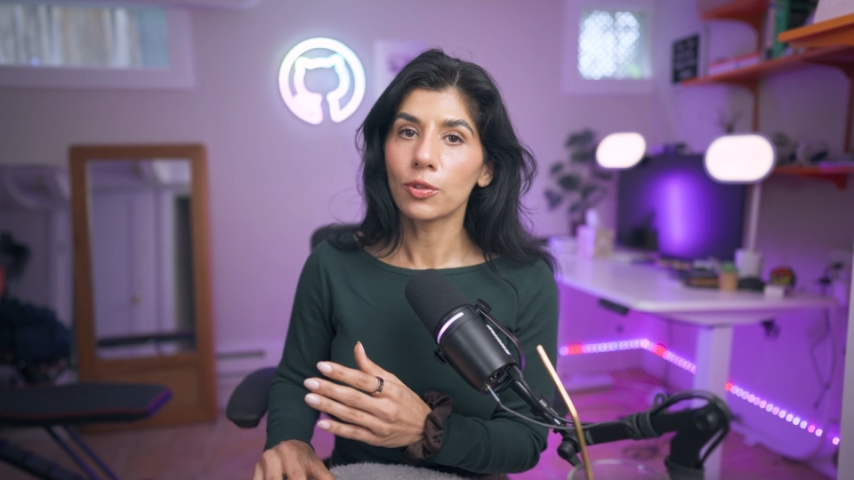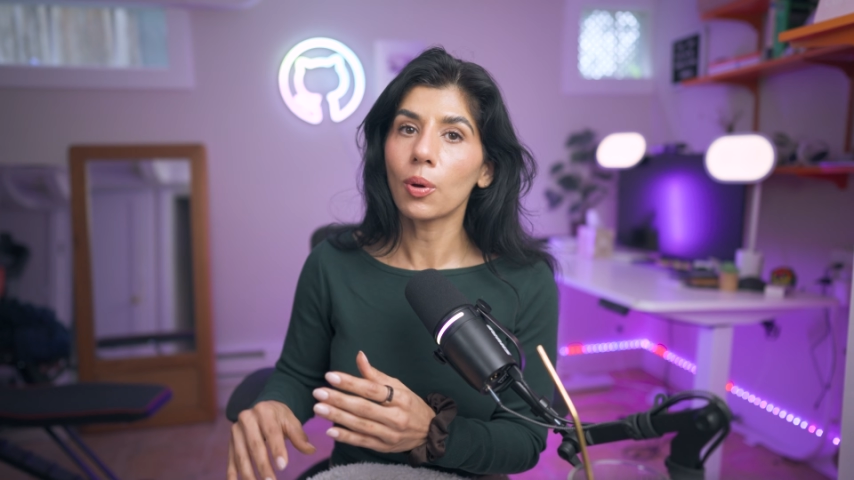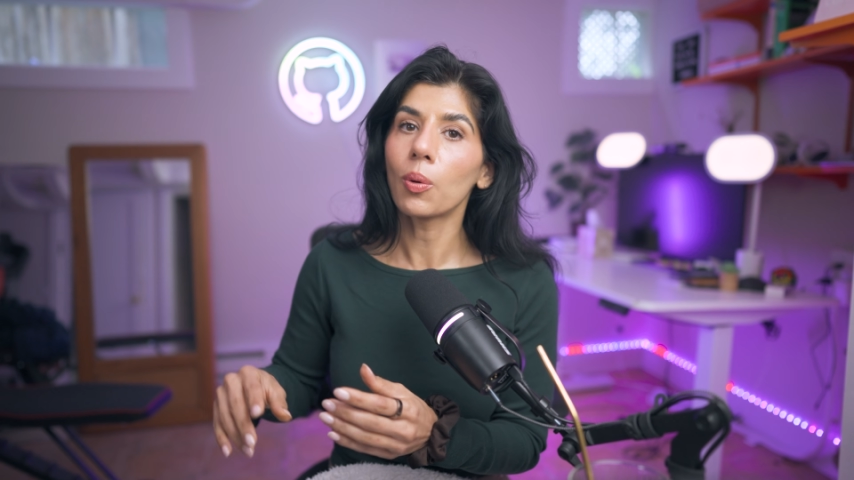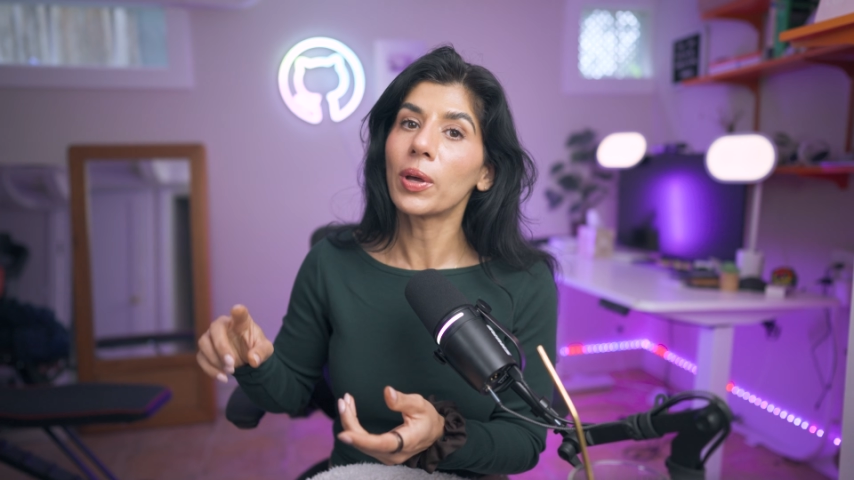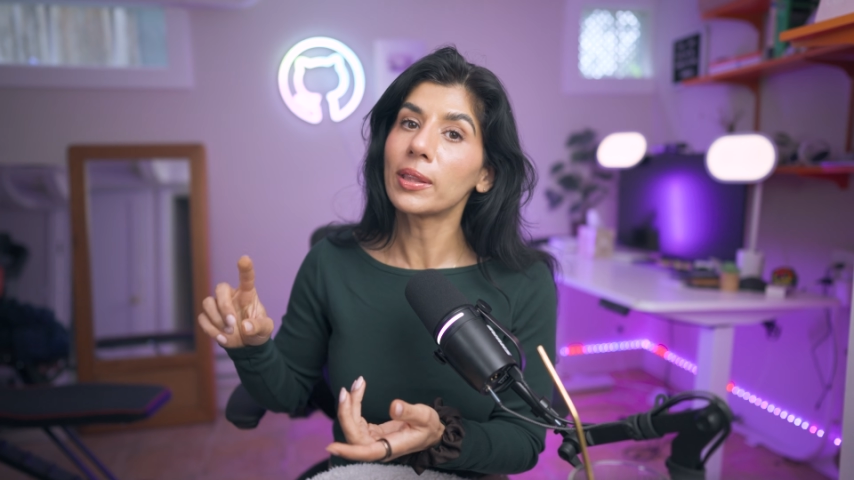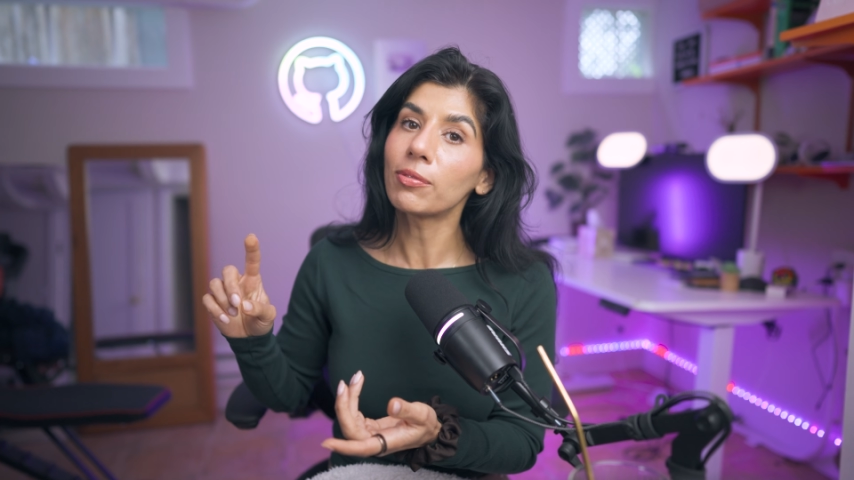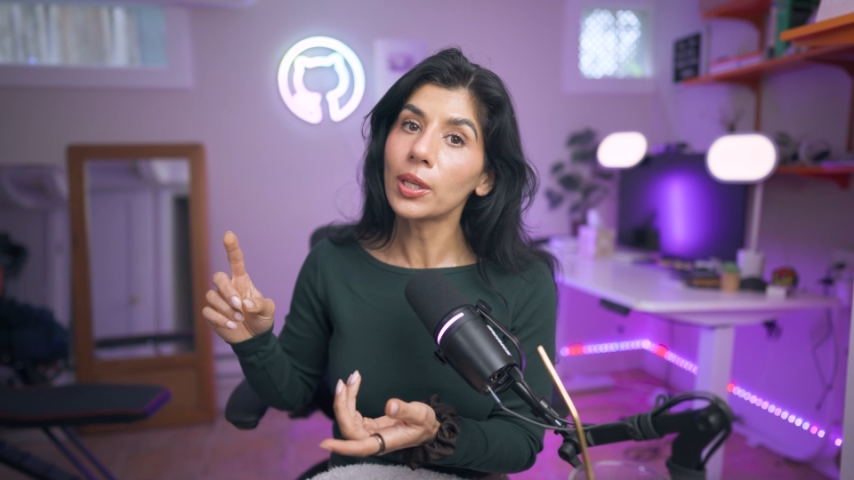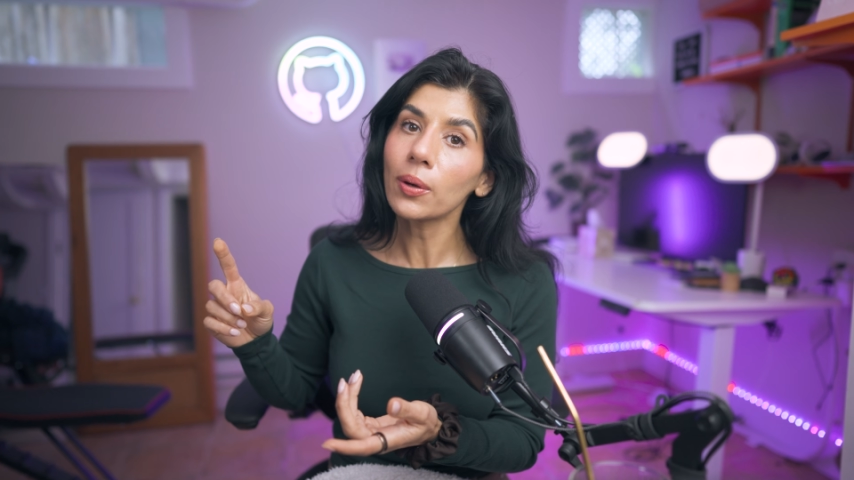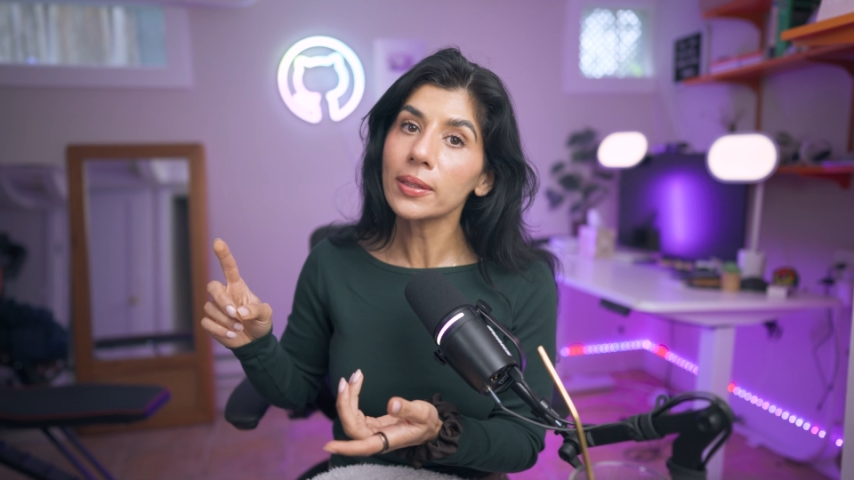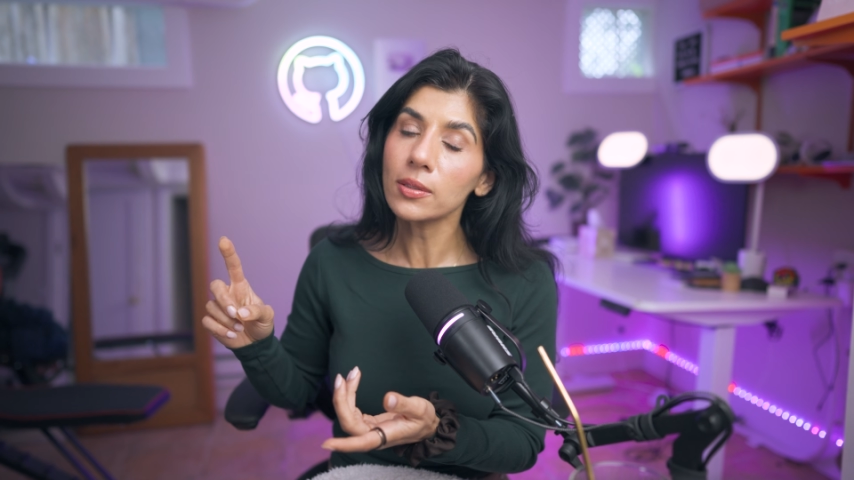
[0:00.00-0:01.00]
So when the
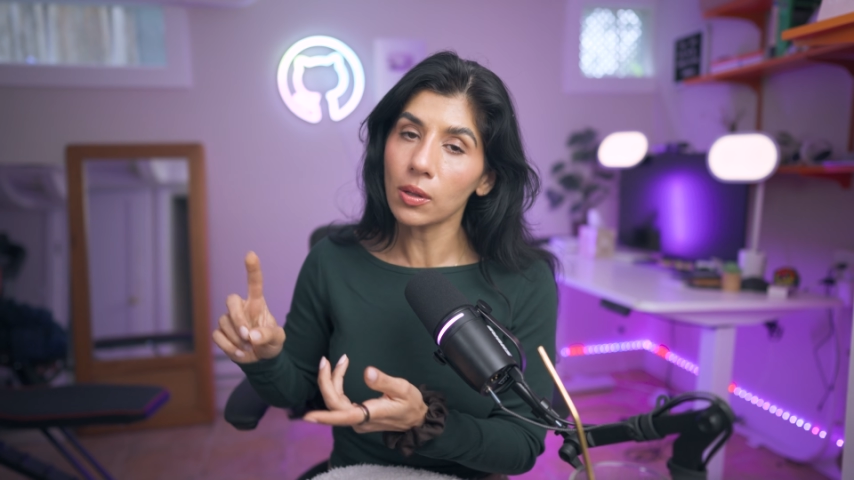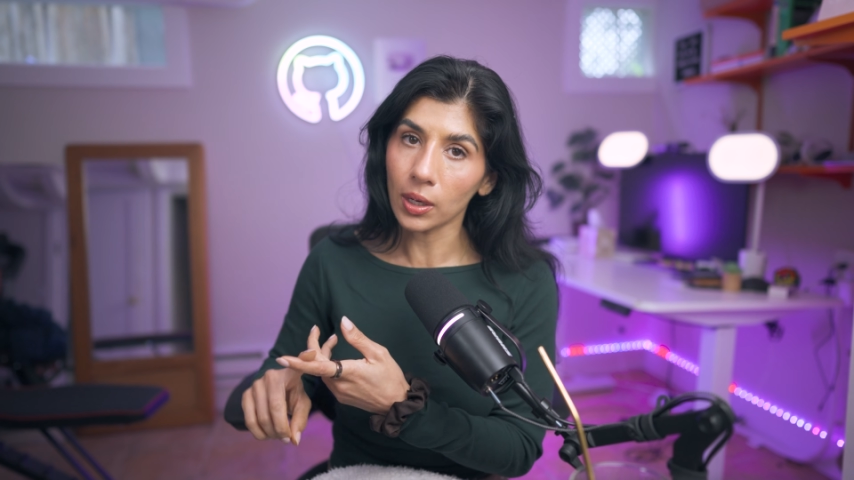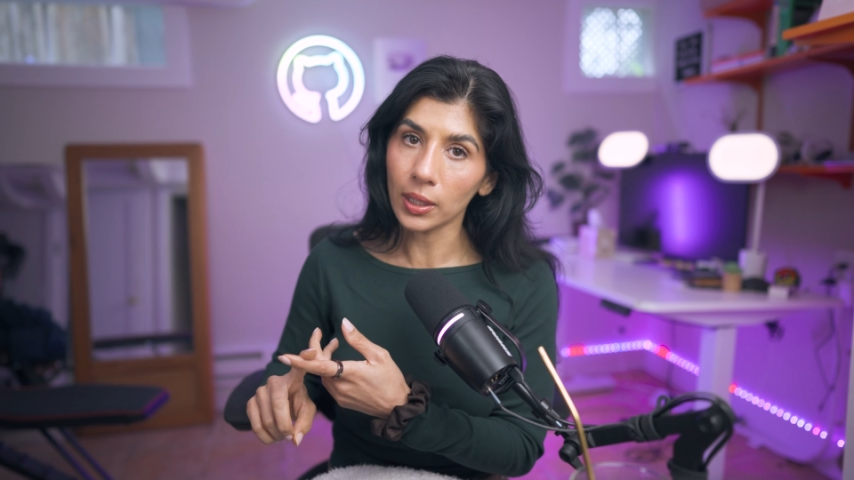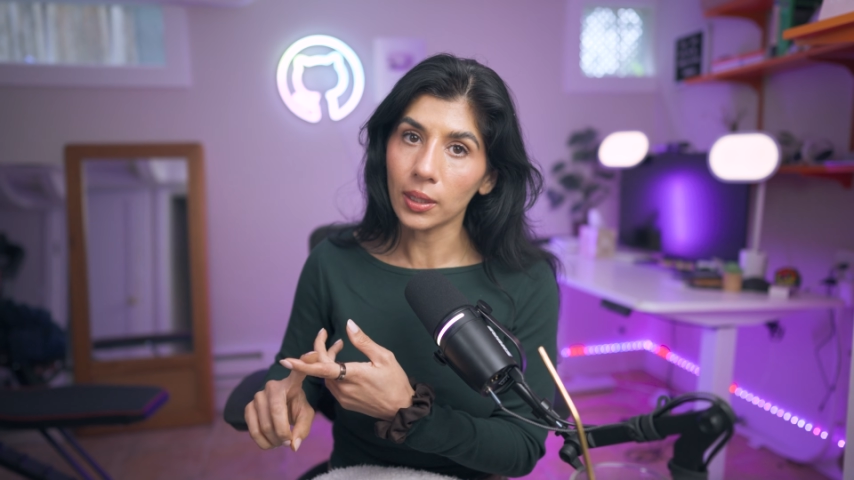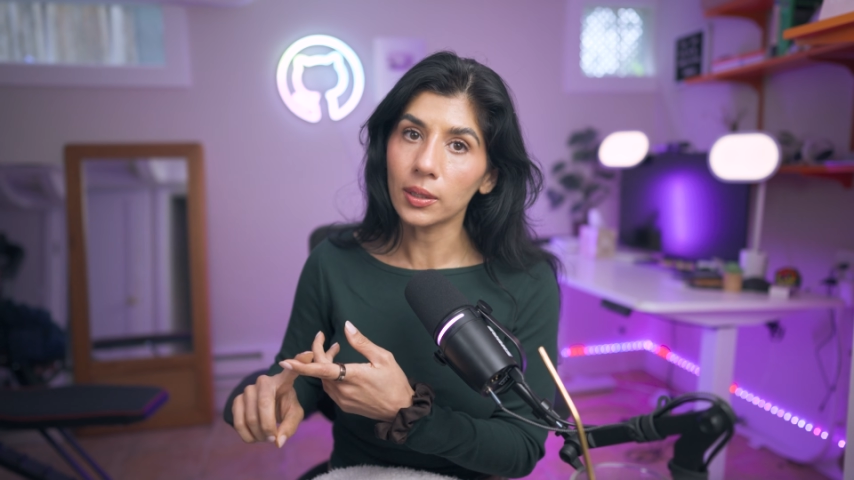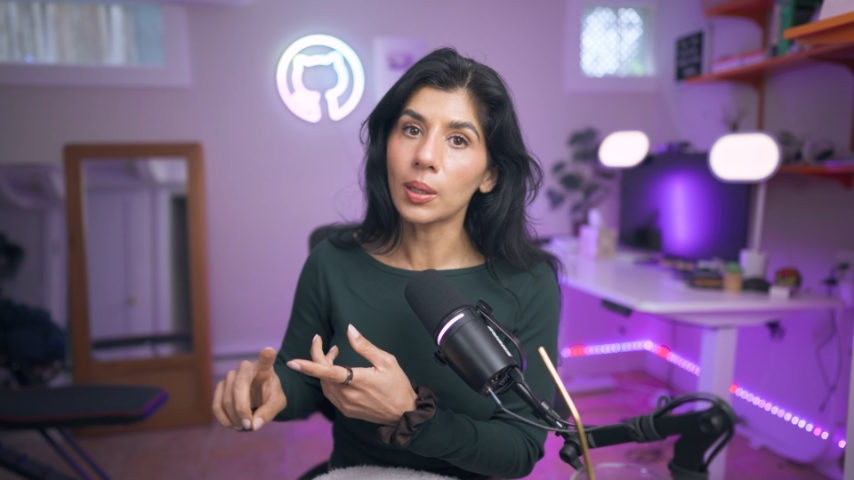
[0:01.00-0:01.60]
video gets longer,